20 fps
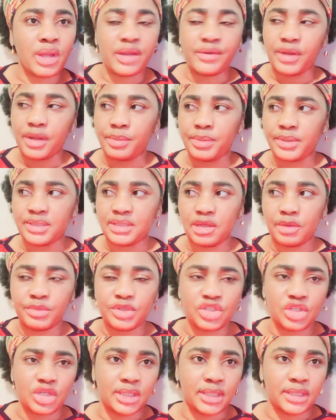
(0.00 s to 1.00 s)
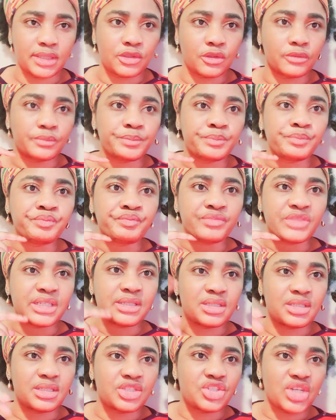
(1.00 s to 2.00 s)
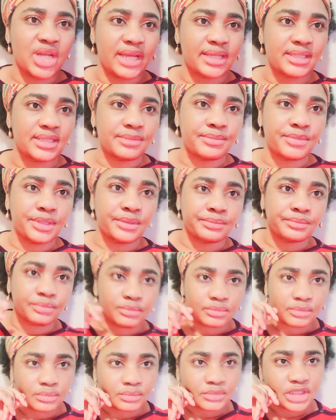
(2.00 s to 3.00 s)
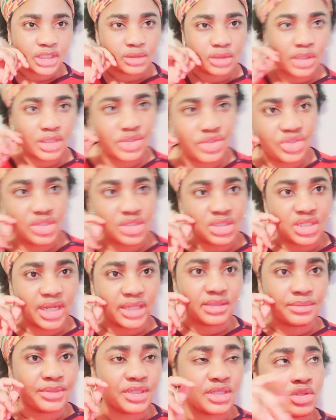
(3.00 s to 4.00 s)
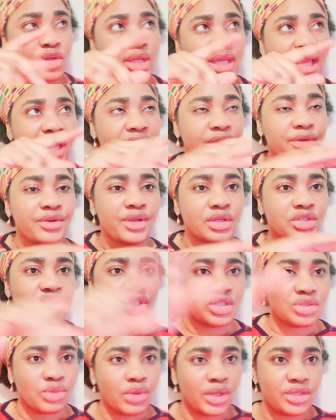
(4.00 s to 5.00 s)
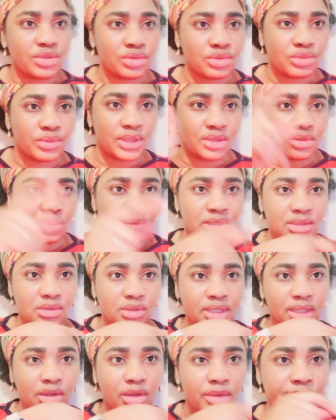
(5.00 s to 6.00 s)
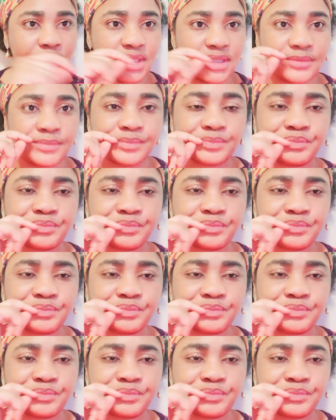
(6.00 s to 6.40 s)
Ariel, please help me shut that door. It's okay. distracting me. The door is distracting me. It's okay, Ariel. She's going to do it, so it's okay. Come sit.